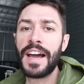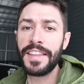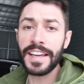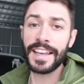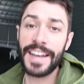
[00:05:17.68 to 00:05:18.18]
I
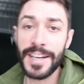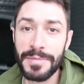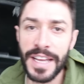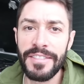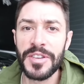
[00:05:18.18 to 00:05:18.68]
think it can end
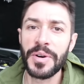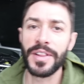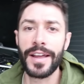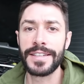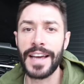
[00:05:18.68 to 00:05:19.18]
up saving you a
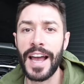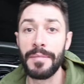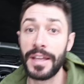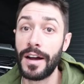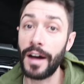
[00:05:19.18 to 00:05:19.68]
lot of
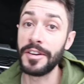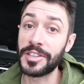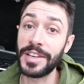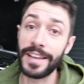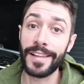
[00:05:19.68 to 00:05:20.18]
time and
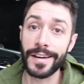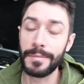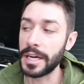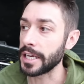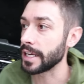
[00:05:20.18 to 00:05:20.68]
obviously a lot
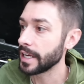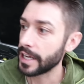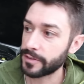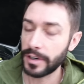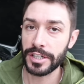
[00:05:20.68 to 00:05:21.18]
of money.
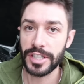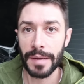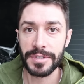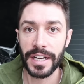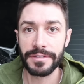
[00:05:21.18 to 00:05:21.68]
As far as
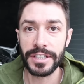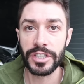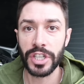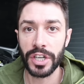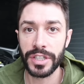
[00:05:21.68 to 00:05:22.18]
shops that I've
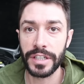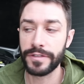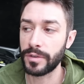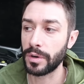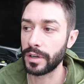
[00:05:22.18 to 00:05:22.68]
seen charging
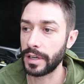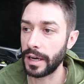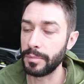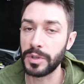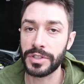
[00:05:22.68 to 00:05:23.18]
for
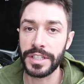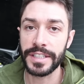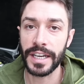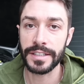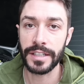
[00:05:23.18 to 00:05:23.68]
boost
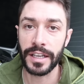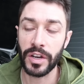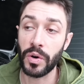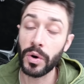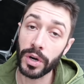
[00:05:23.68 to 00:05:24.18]
leak
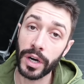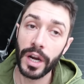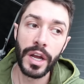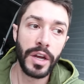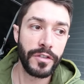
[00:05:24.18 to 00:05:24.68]
testing
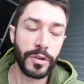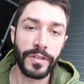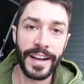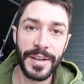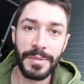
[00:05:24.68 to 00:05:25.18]
or
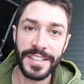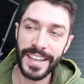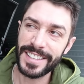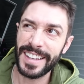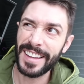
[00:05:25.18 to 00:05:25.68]
for vacuum leak
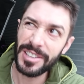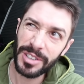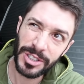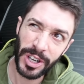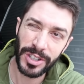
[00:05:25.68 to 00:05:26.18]
testing, they
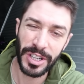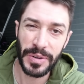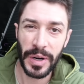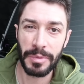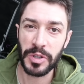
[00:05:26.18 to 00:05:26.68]
usually charge
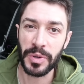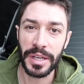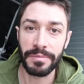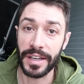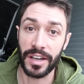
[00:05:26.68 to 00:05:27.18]
anywhere
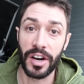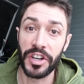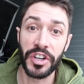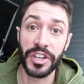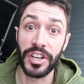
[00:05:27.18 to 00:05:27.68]
between like
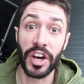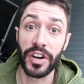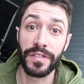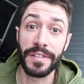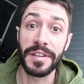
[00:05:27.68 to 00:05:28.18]
100 and
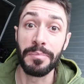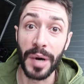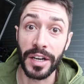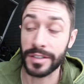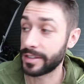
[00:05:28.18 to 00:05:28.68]
150
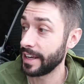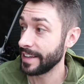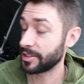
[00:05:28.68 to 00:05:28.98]
bucks.